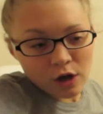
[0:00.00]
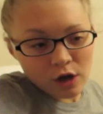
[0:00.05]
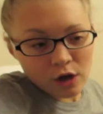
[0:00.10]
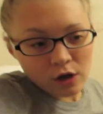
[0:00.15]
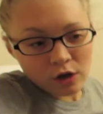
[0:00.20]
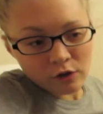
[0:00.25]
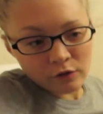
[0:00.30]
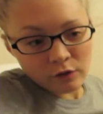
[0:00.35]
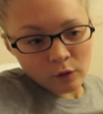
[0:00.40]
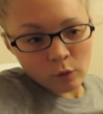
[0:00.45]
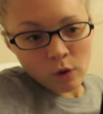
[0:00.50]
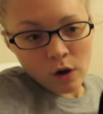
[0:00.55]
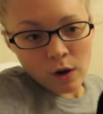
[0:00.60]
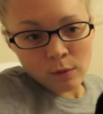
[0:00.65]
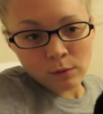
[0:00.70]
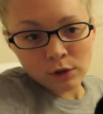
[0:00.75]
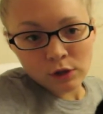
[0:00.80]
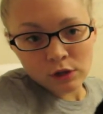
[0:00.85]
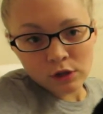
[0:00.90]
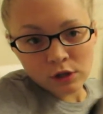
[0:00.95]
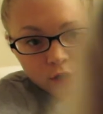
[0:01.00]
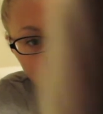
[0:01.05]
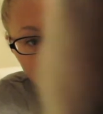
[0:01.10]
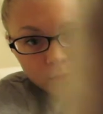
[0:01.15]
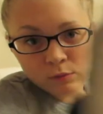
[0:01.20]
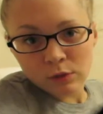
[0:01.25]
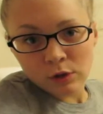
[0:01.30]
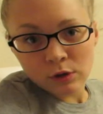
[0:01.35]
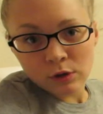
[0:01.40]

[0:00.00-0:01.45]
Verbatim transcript: I have a wobbly lip.